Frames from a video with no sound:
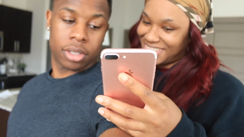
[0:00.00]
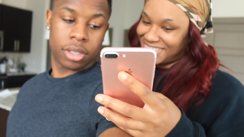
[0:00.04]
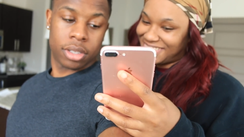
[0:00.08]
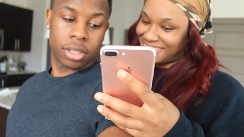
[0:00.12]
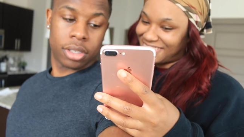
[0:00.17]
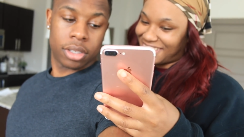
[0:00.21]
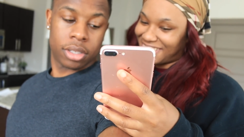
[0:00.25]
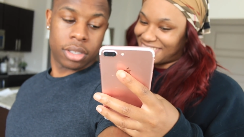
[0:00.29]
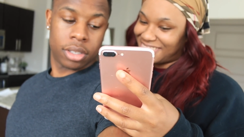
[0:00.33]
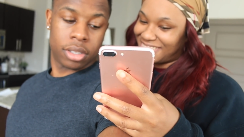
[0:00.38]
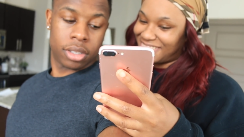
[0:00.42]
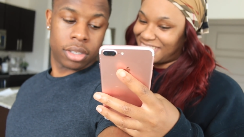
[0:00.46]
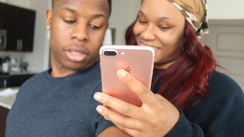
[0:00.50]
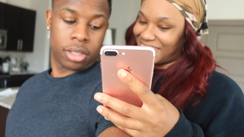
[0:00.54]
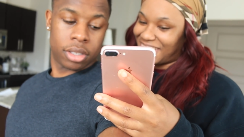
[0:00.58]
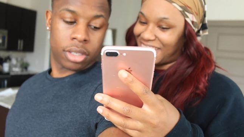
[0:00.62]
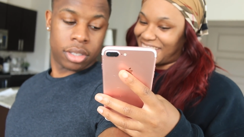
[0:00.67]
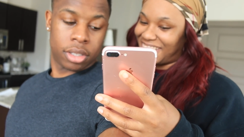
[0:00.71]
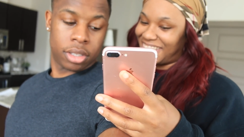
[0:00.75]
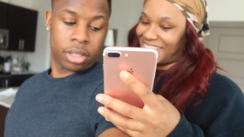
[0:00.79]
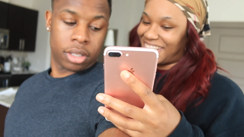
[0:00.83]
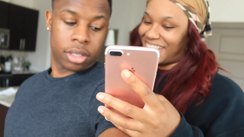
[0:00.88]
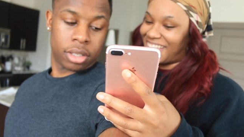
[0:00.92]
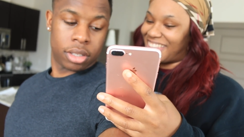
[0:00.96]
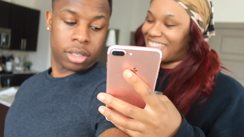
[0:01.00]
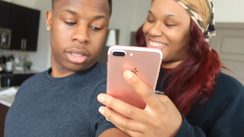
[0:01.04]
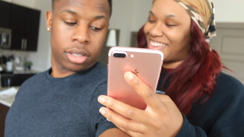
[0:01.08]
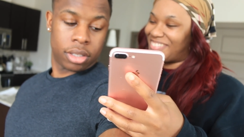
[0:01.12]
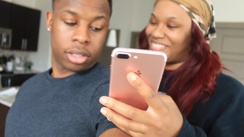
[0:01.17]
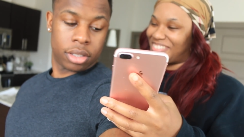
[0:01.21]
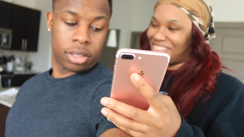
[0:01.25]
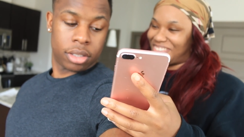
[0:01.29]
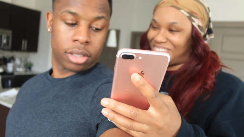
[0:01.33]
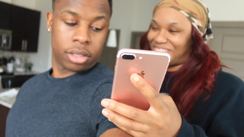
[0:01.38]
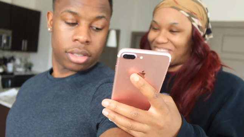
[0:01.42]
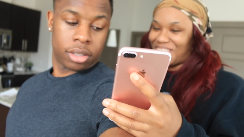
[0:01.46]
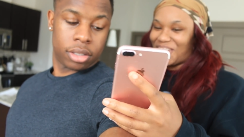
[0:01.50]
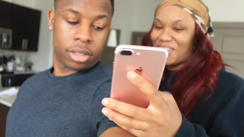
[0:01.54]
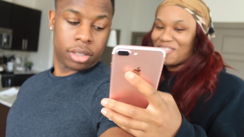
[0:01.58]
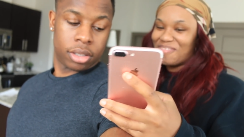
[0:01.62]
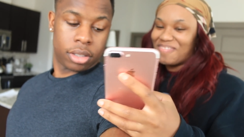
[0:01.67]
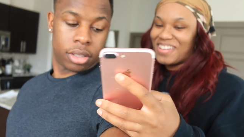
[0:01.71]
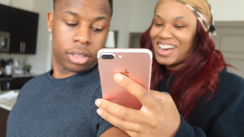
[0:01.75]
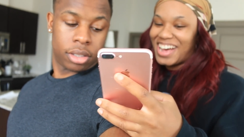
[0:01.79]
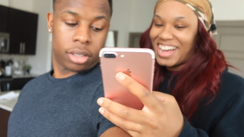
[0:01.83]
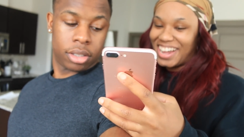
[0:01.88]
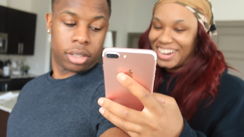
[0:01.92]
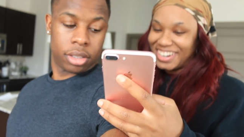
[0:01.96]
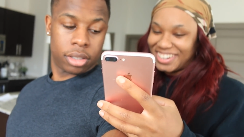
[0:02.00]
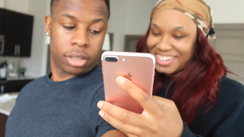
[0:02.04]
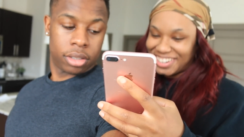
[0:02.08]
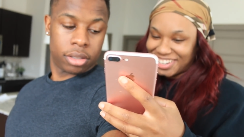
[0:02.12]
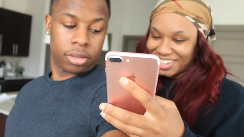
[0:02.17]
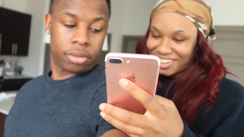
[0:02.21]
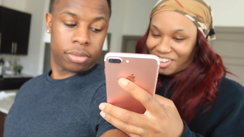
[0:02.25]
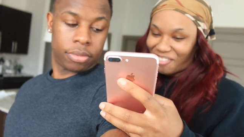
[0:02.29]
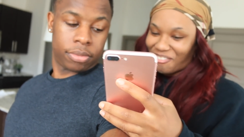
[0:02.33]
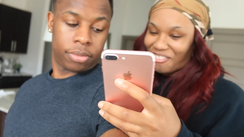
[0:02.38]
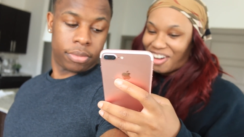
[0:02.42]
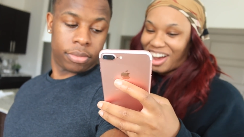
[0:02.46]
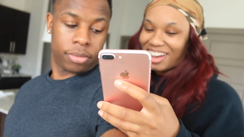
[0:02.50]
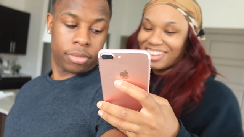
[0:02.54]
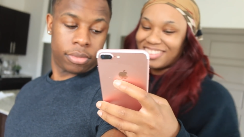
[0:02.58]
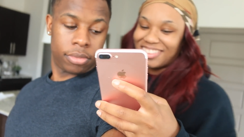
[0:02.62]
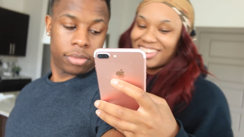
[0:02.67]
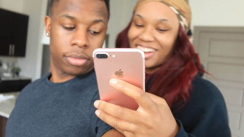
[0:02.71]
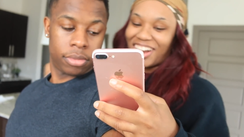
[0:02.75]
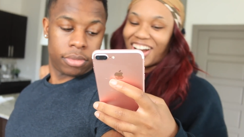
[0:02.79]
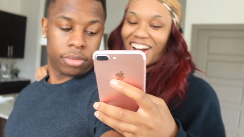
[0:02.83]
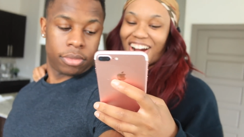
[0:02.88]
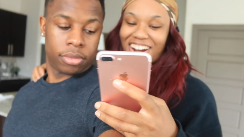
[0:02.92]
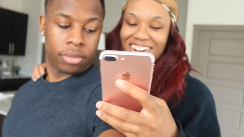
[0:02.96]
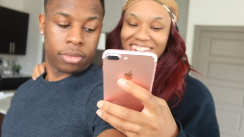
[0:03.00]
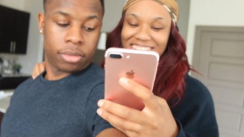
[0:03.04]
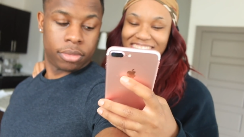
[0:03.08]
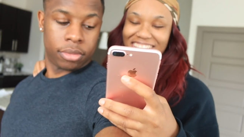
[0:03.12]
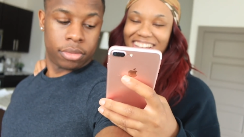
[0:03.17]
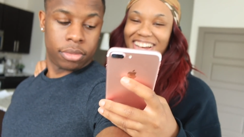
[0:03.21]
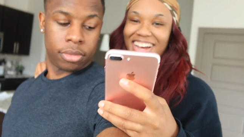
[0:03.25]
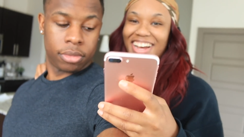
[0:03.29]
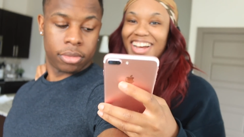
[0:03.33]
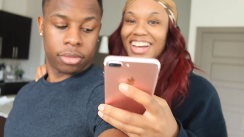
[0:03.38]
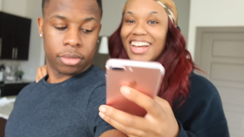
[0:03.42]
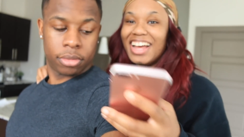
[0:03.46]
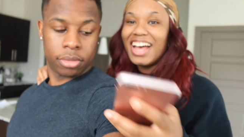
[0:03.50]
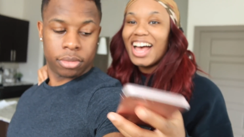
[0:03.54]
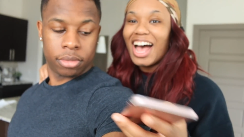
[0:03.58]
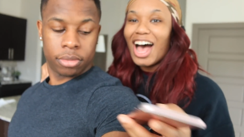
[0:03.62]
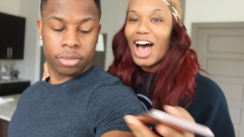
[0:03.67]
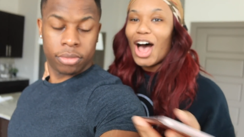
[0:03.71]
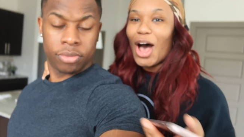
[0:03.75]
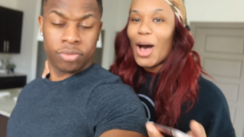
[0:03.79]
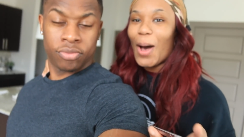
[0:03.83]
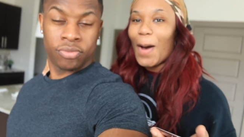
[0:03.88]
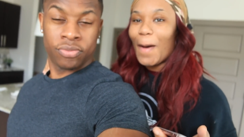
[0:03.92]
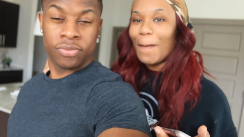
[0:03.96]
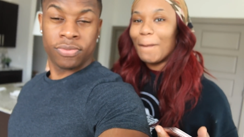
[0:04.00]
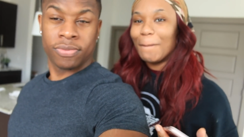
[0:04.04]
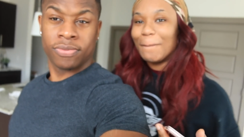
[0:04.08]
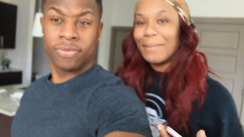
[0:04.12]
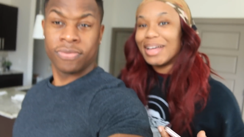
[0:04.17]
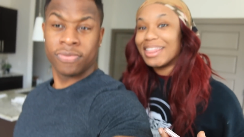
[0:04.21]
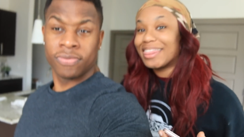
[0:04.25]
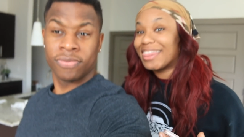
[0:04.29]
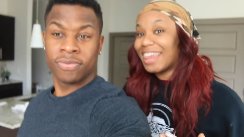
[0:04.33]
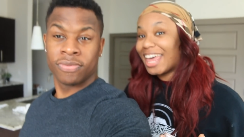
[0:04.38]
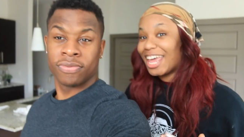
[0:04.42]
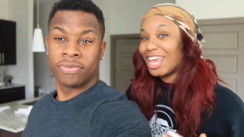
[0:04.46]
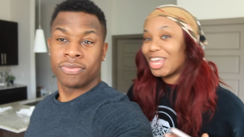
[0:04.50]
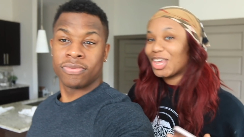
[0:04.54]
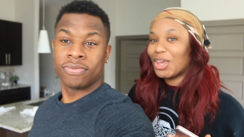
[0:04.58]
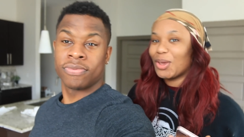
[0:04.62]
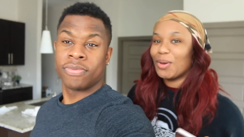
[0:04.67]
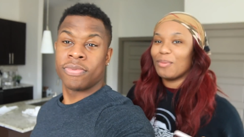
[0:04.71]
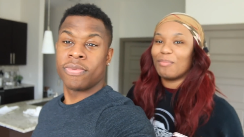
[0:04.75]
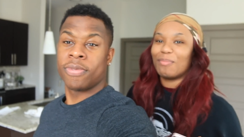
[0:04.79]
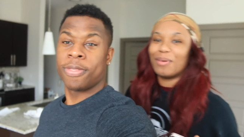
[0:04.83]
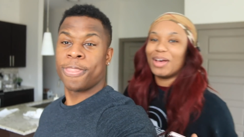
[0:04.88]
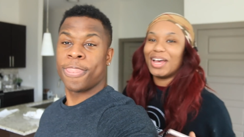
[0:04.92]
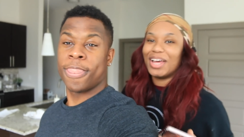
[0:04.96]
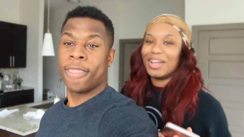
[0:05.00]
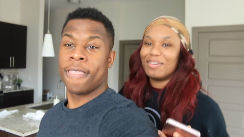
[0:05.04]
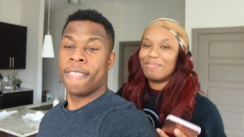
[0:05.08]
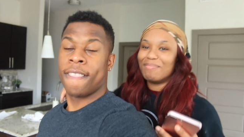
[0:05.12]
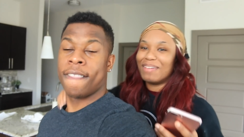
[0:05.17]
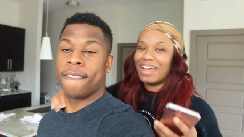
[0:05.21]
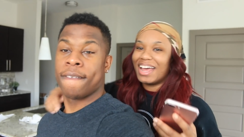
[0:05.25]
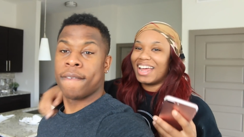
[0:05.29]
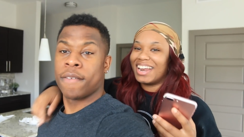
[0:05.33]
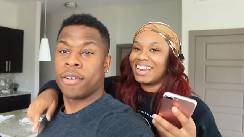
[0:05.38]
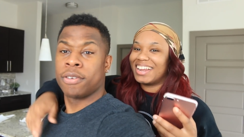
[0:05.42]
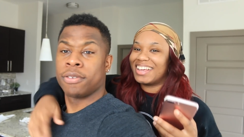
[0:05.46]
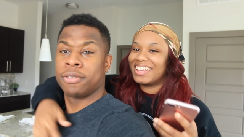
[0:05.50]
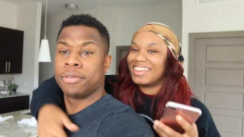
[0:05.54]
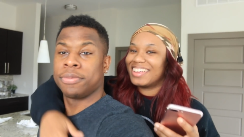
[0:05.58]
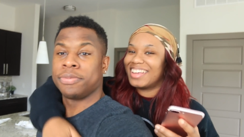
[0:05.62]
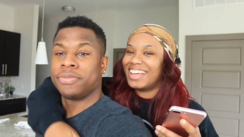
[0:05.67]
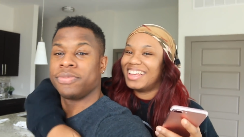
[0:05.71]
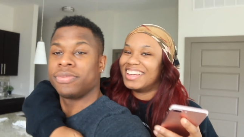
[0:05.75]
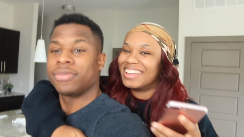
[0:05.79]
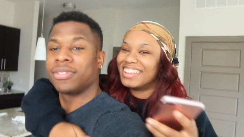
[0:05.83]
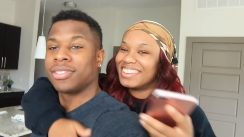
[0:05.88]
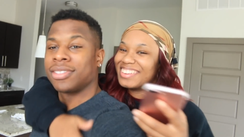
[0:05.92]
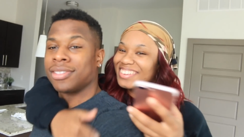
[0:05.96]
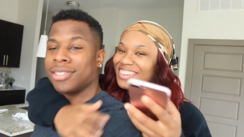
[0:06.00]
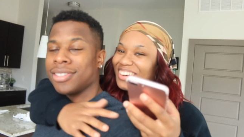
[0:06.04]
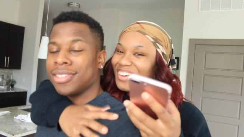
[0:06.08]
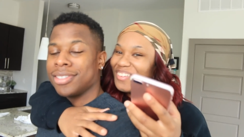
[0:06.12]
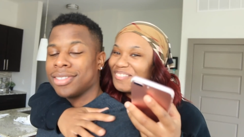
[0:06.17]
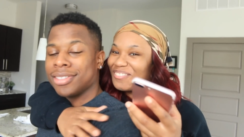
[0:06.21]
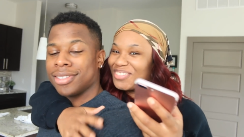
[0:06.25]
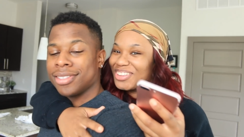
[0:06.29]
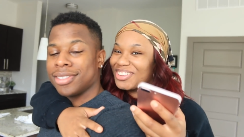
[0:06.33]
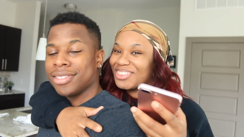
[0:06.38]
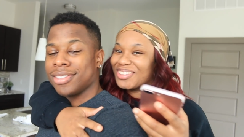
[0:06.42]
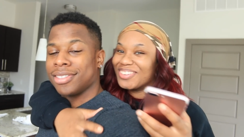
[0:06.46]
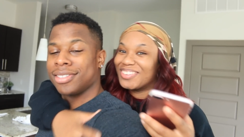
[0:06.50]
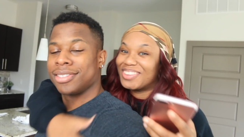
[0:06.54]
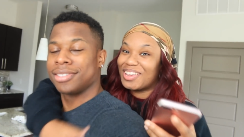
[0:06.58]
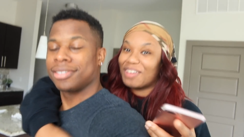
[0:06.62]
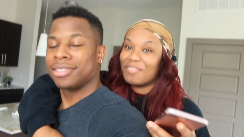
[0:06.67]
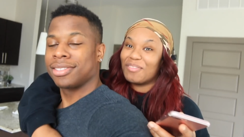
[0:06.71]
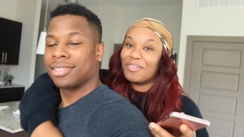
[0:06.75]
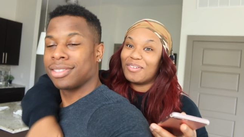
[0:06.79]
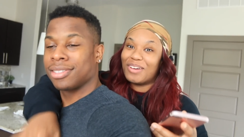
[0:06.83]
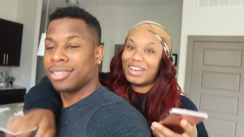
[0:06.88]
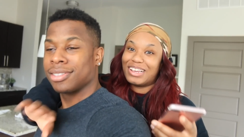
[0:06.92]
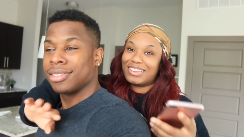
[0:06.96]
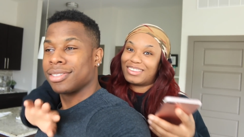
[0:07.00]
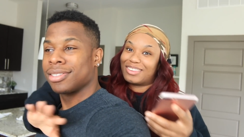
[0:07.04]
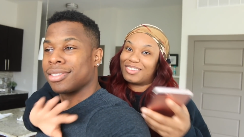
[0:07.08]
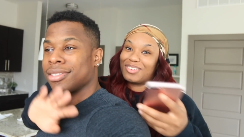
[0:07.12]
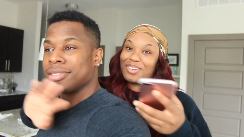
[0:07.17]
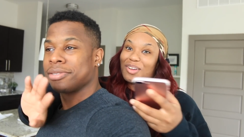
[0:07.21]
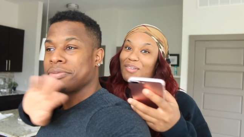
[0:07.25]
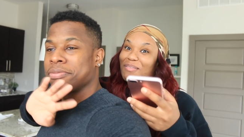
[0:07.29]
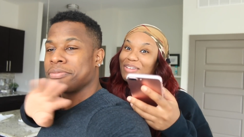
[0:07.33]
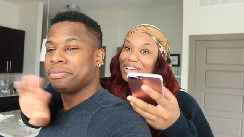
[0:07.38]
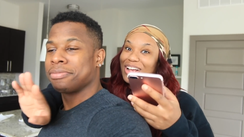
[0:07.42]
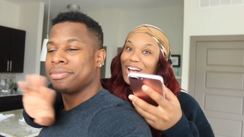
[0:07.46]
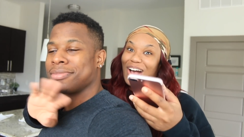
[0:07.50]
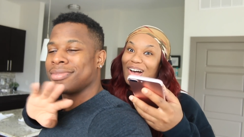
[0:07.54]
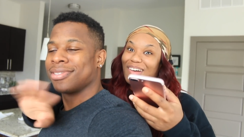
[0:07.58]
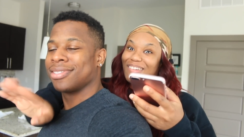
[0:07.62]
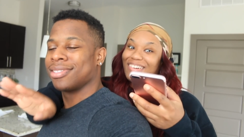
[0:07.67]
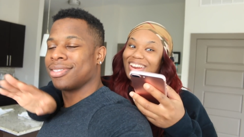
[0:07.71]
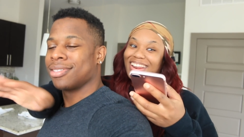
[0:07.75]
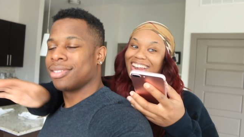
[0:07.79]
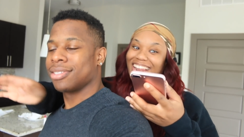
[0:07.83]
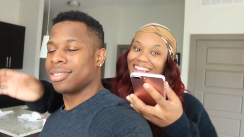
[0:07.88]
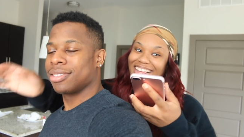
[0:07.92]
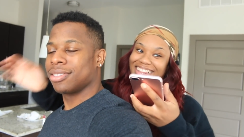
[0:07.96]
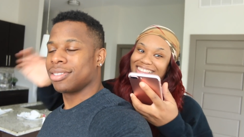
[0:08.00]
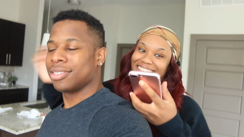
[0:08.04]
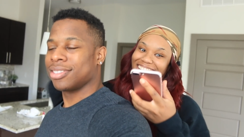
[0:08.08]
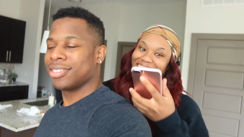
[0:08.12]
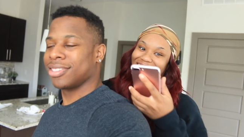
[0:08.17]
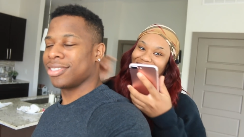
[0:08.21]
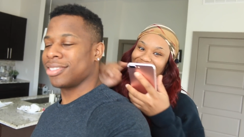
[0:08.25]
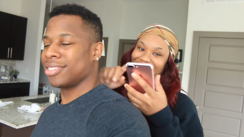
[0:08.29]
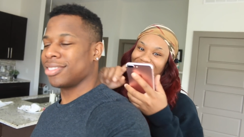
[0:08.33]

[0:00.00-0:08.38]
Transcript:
Speaker 1: Sexy lady, I love you so much. Raza Carta. Um, thank you, but Manny, you're gonna feel some type of way, so don't be comment like that